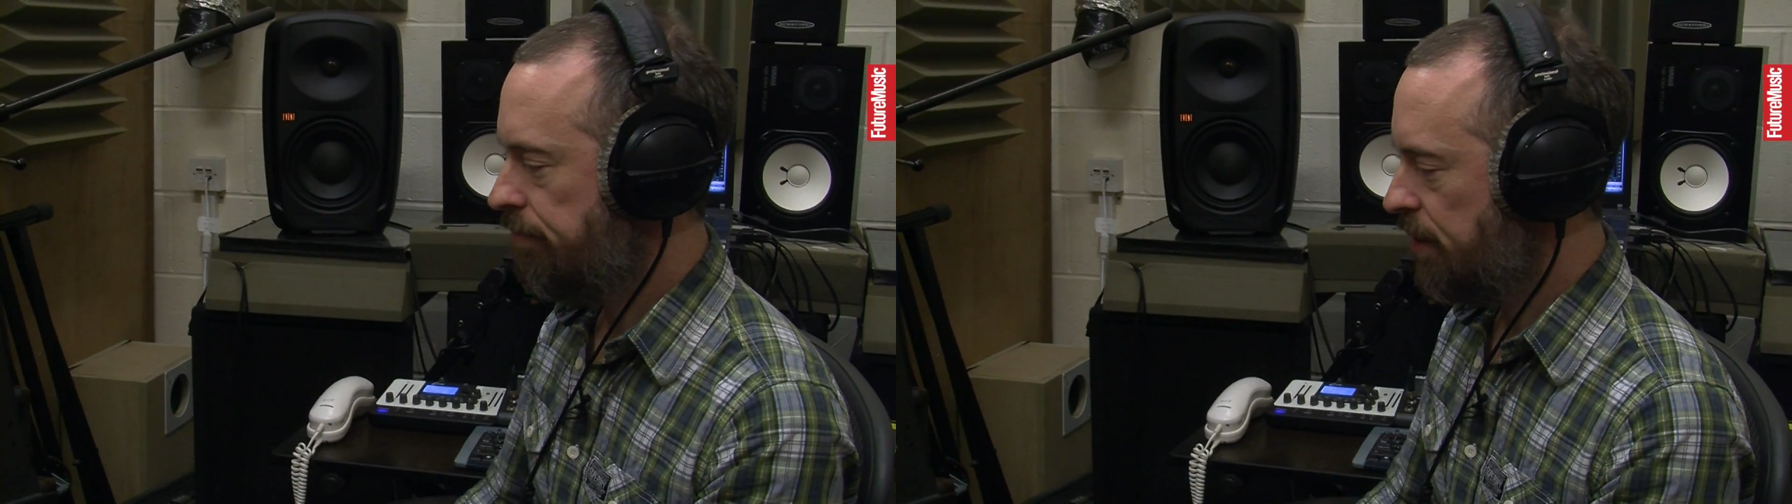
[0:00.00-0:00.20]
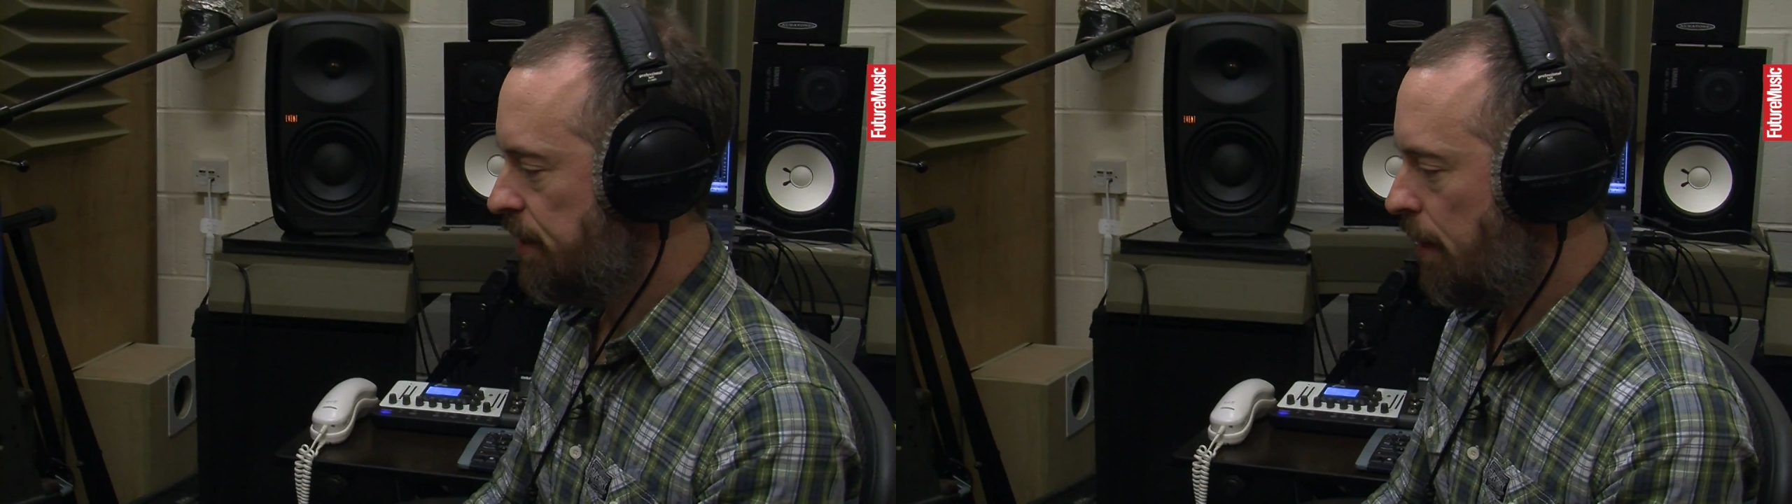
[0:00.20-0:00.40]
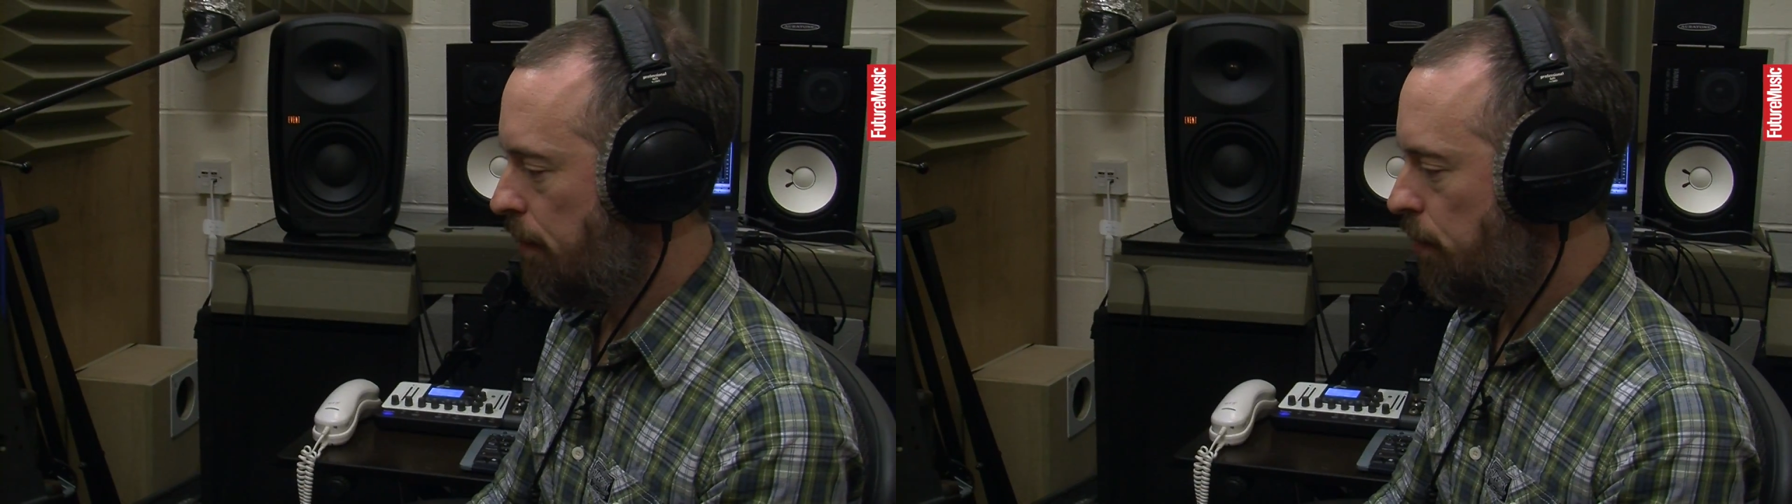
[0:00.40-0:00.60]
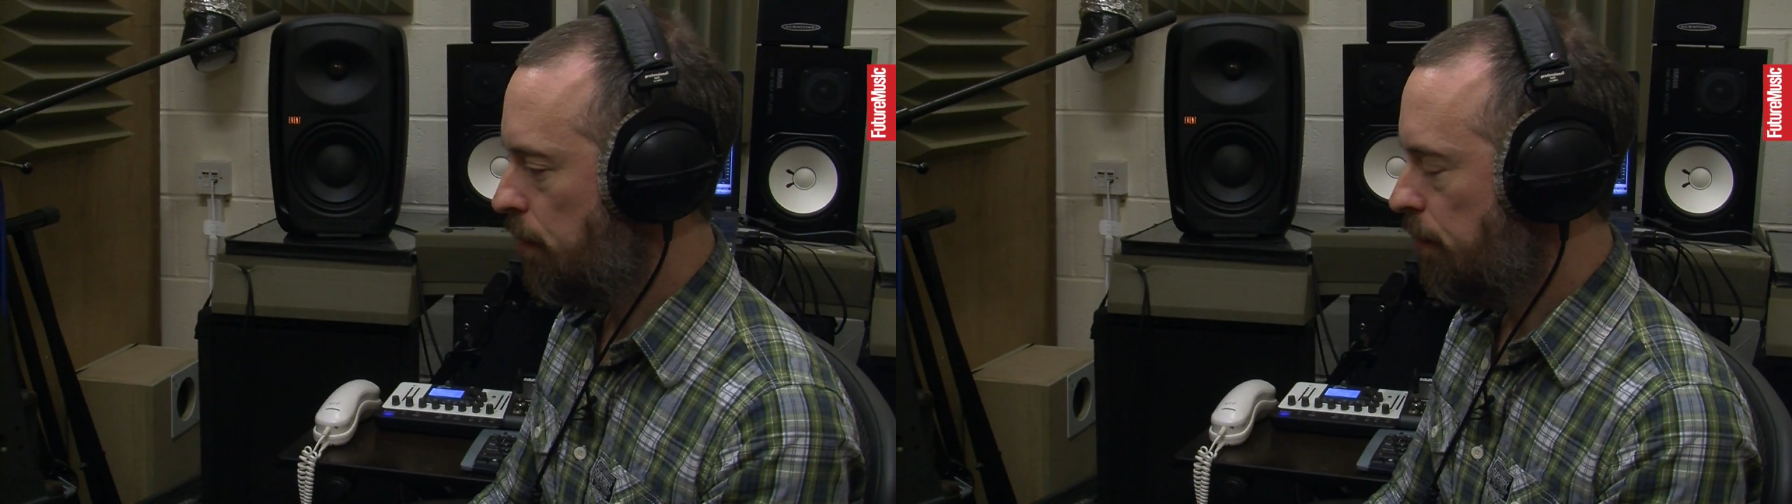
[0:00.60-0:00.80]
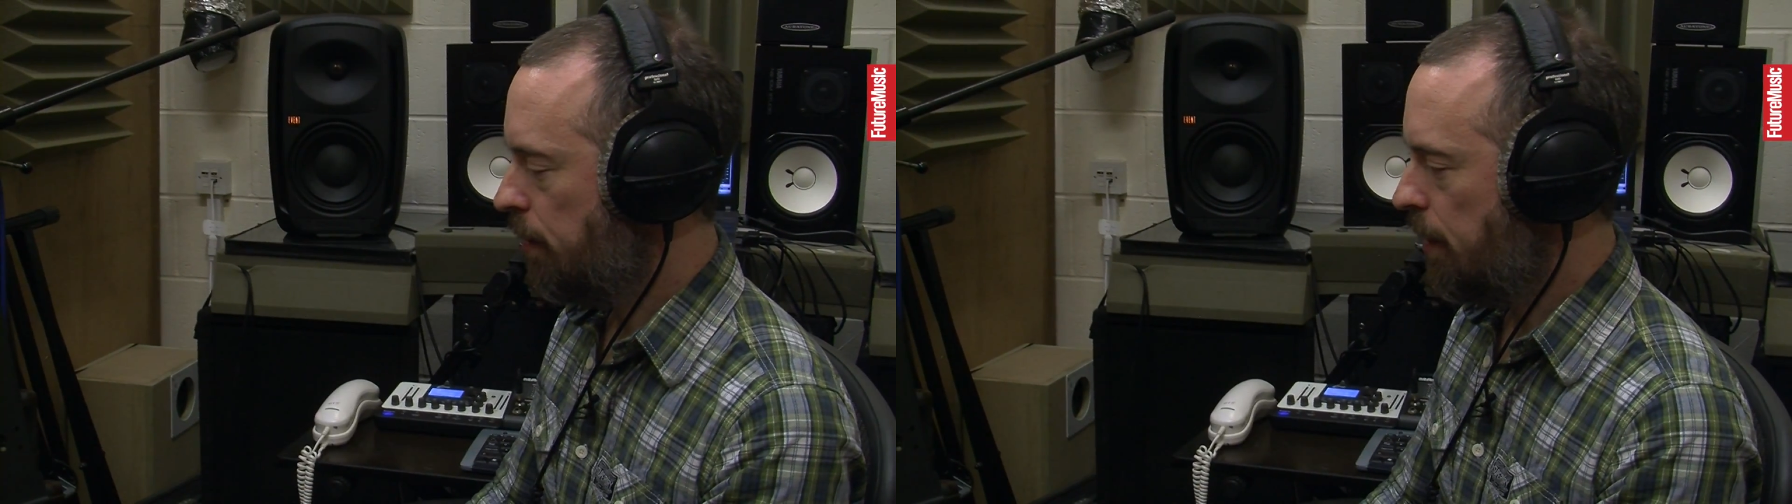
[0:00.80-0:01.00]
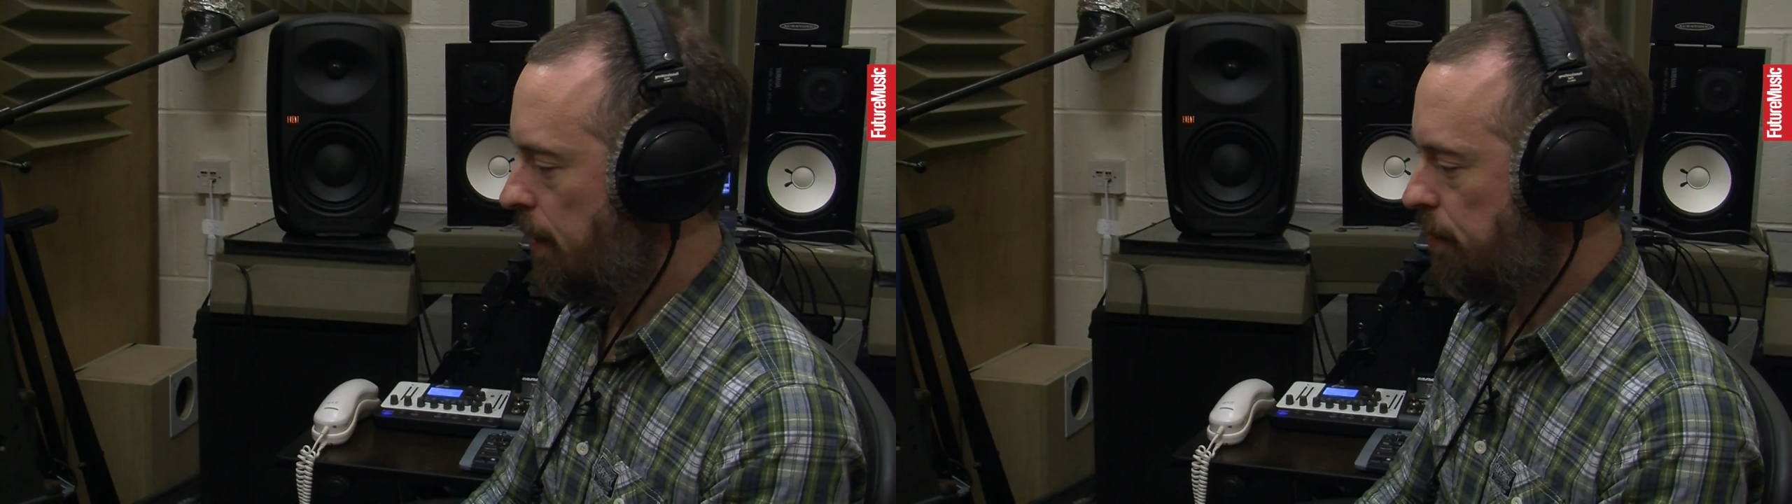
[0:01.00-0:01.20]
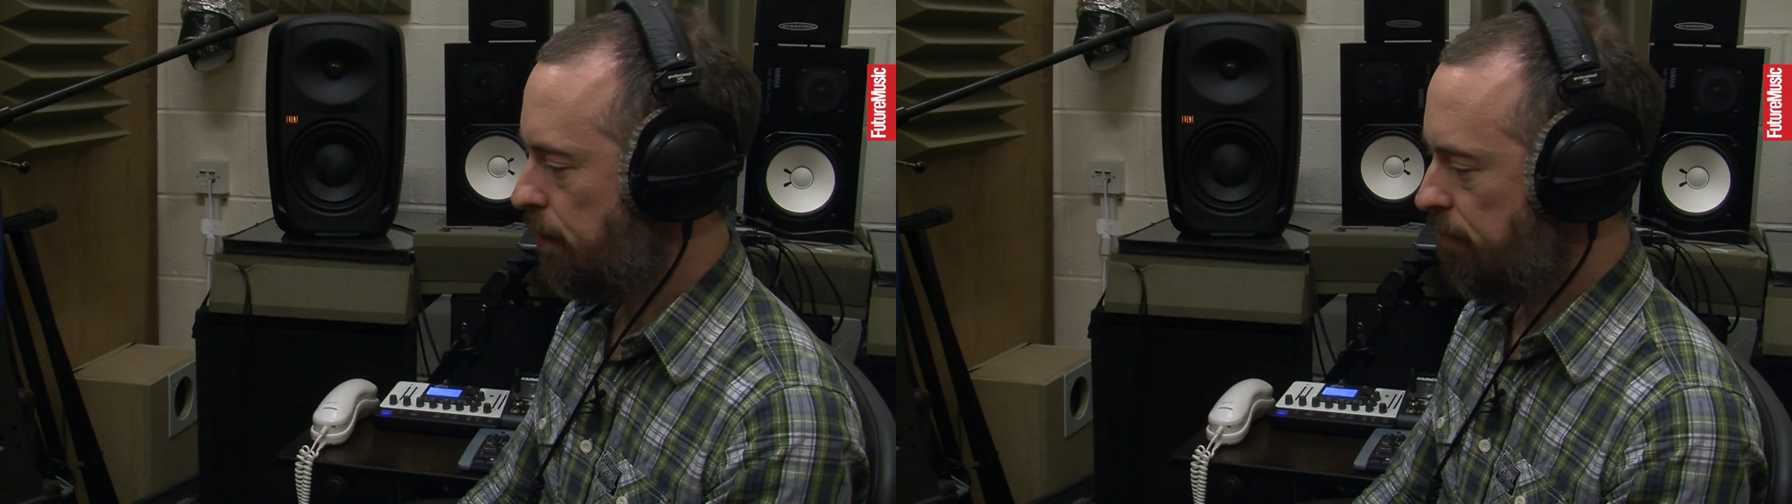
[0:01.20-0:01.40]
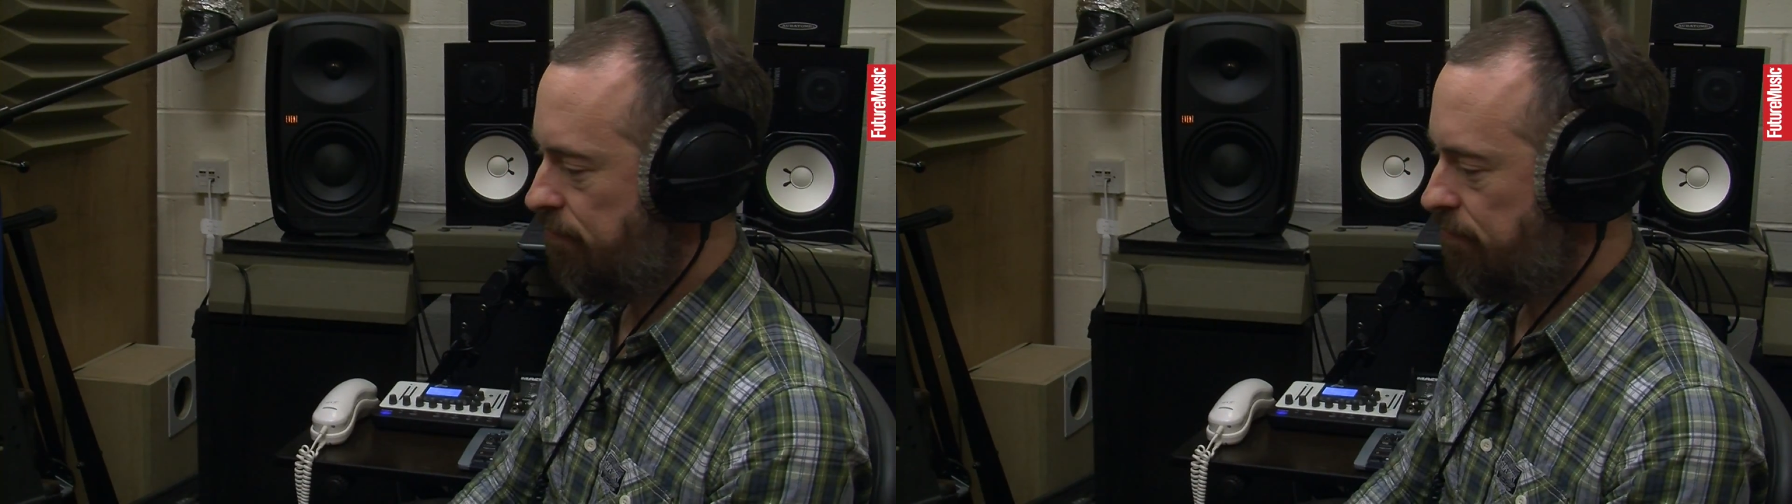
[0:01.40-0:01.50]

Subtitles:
sound in its